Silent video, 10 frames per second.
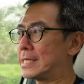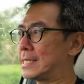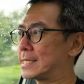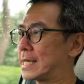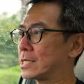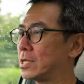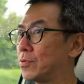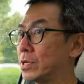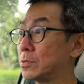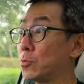is actually
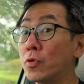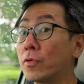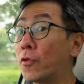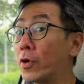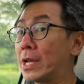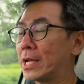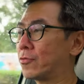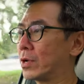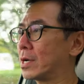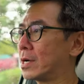pretty smooth for an
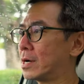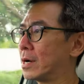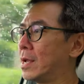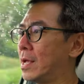electric car.